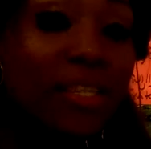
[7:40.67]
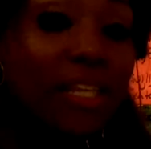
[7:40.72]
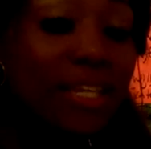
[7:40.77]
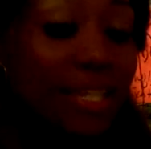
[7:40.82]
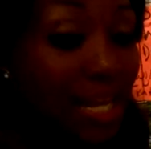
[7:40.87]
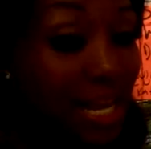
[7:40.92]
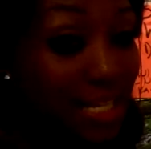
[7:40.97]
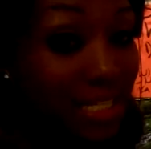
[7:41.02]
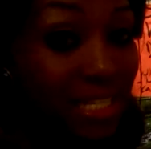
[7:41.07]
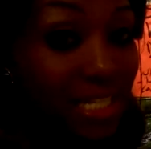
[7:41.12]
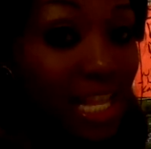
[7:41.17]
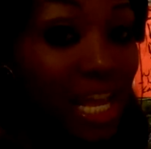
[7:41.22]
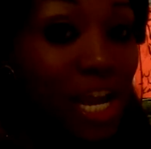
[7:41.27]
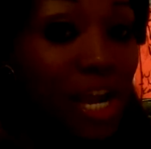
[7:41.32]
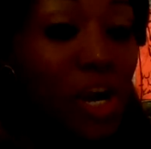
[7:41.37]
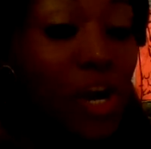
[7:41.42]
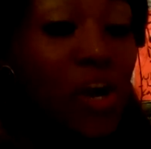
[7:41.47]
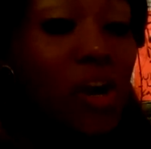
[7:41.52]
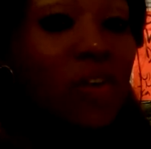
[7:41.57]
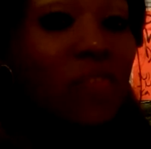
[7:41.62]
the next
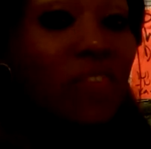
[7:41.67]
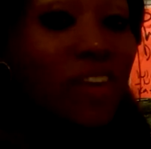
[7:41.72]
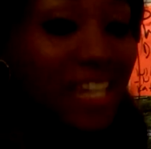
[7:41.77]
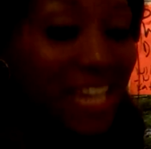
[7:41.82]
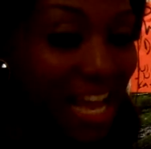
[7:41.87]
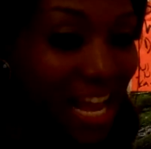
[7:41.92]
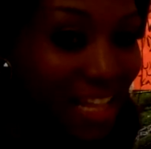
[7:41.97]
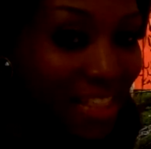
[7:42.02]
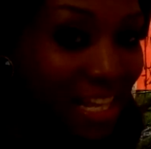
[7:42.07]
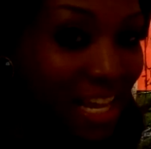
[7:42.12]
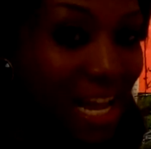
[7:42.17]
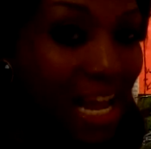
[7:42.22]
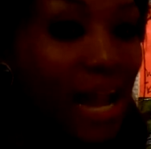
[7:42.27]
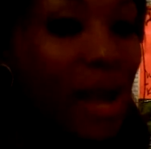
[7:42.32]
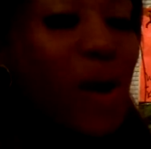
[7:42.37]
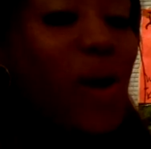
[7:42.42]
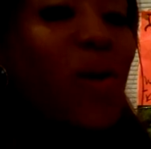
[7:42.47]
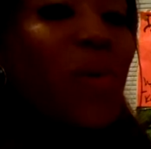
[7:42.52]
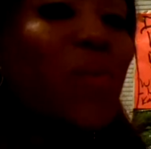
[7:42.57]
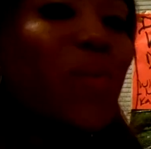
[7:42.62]
layer vanilla,
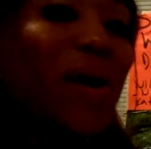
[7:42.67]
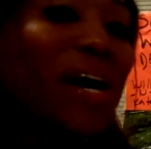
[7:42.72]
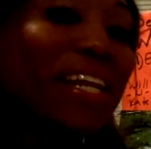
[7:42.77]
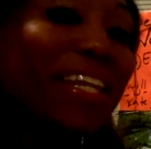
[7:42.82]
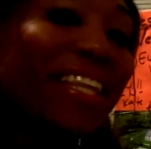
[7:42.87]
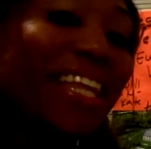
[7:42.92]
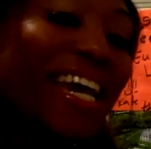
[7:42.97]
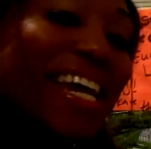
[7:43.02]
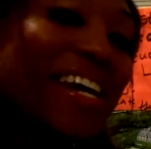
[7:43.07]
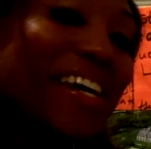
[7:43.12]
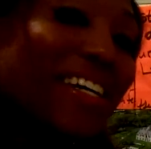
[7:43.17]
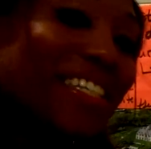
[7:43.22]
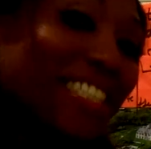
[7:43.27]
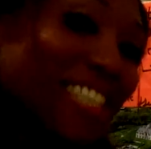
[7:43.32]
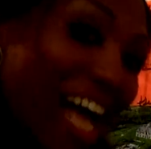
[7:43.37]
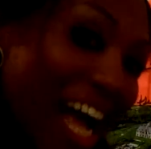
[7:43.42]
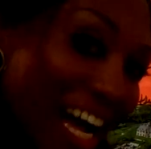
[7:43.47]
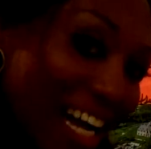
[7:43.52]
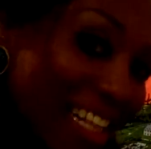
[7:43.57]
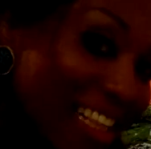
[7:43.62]
1 layer
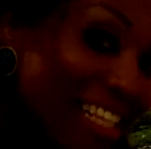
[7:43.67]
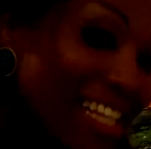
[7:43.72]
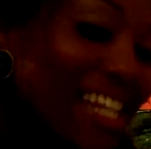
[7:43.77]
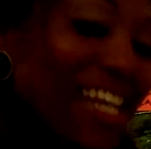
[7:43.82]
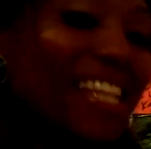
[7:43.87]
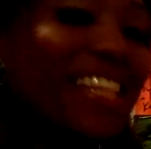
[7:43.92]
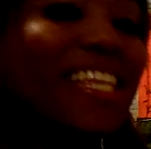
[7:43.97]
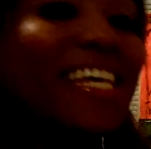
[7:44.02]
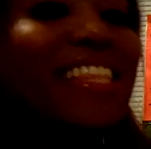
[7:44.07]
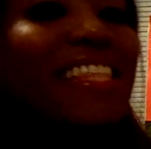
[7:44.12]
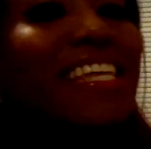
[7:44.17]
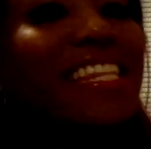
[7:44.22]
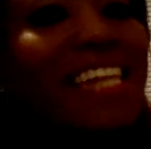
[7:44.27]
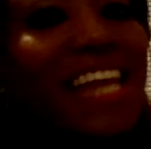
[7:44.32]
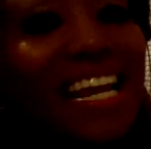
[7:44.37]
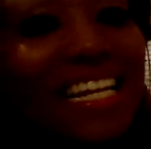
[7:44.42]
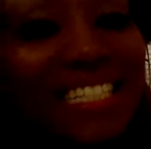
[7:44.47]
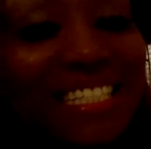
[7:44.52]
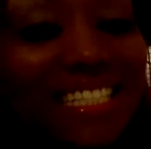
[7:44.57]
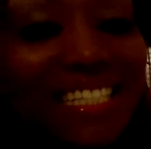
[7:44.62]
chocolate, and then the
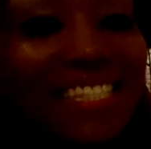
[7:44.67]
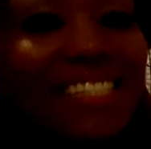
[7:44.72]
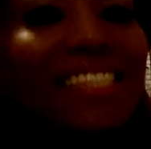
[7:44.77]
next